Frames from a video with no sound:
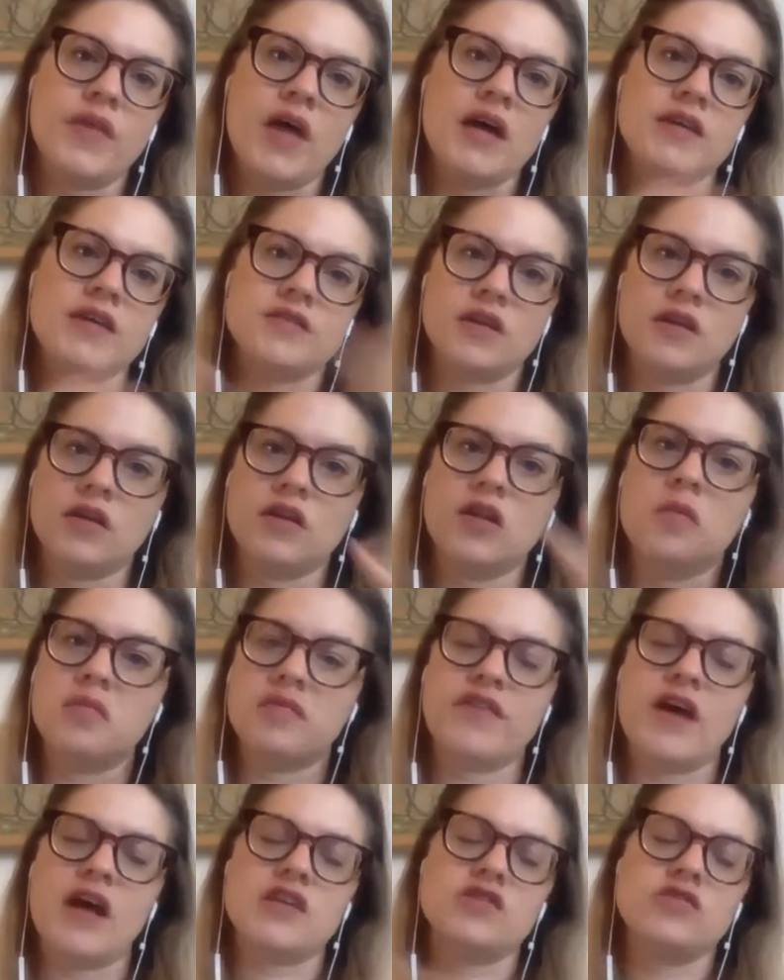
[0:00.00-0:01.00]
as a global
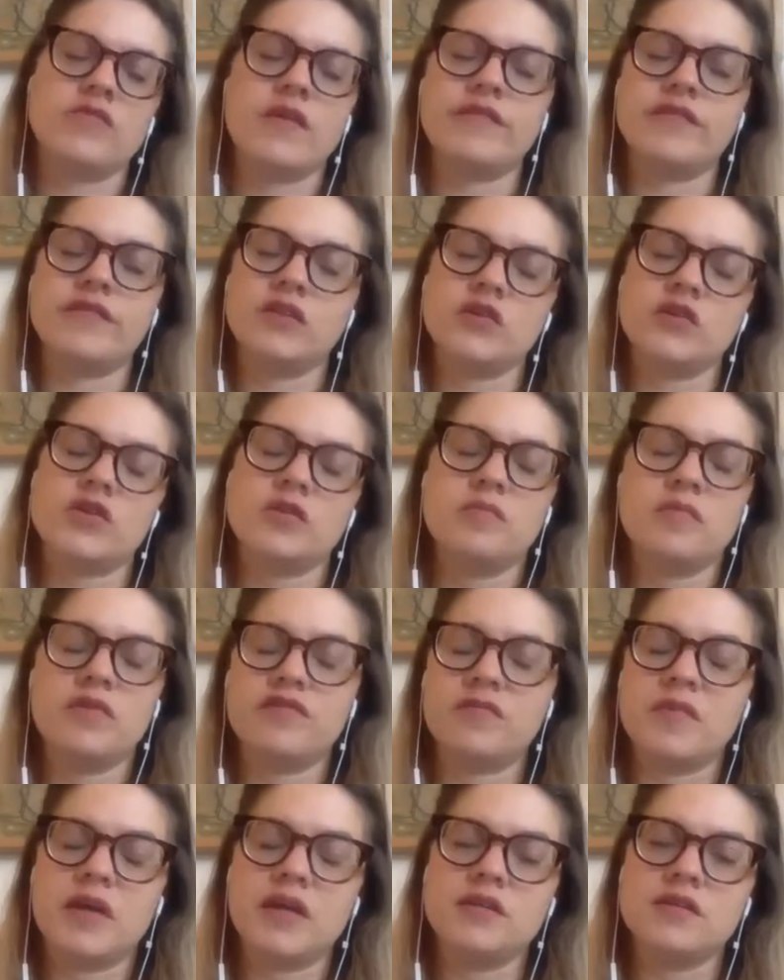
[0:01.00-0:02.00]
fashion revolution
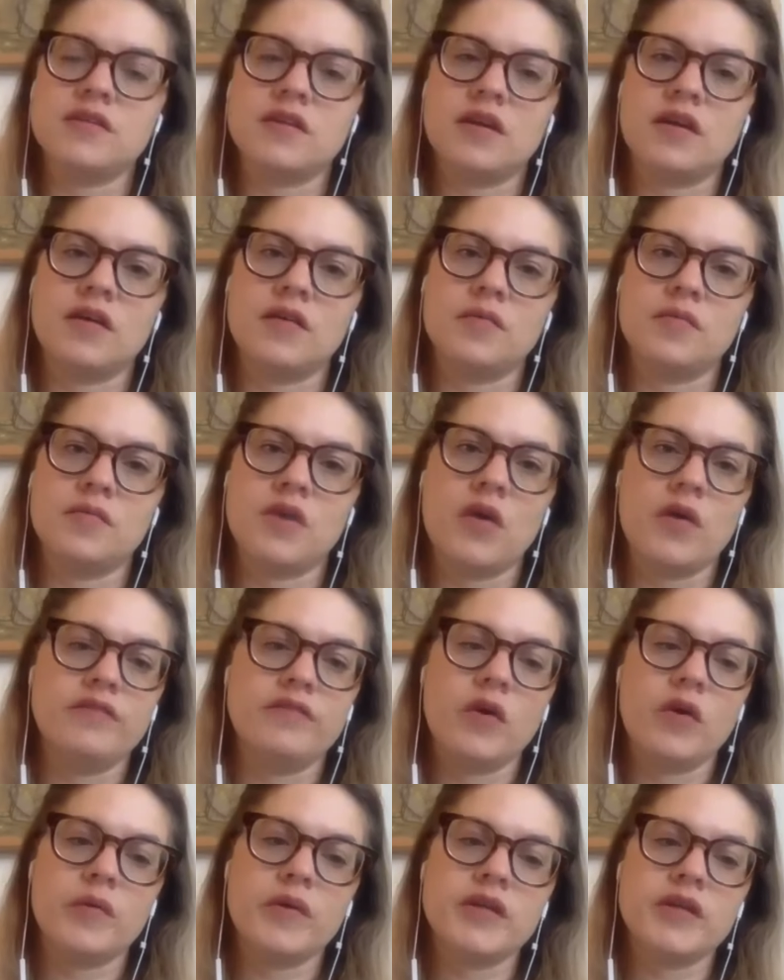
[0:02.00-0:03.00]
movement going
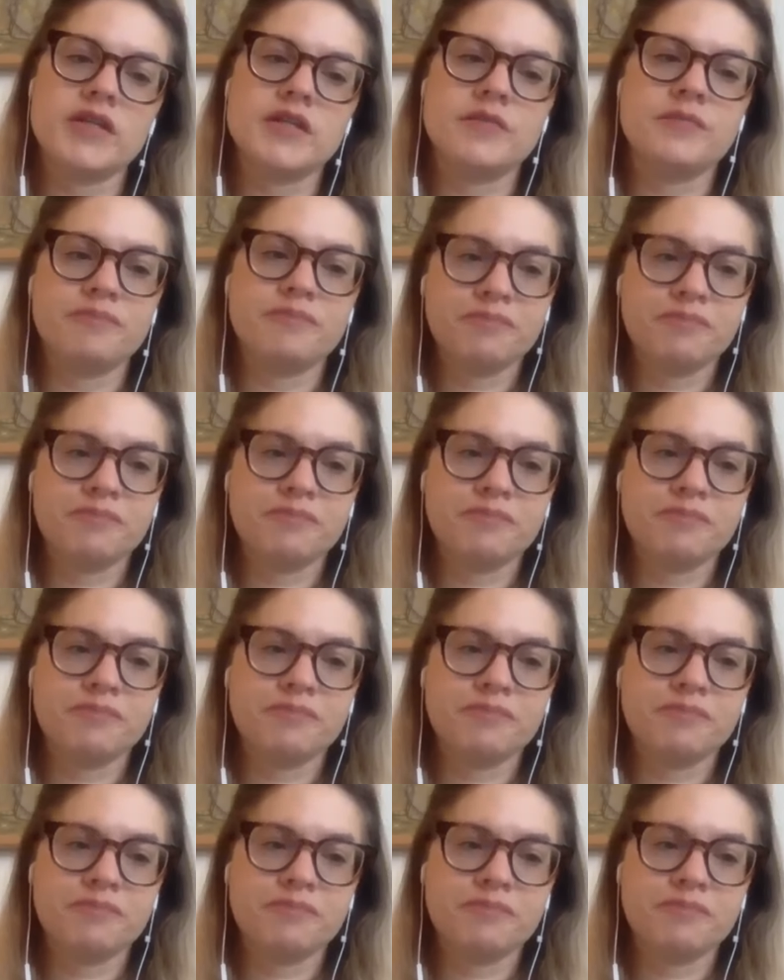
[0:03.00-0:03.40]
forward.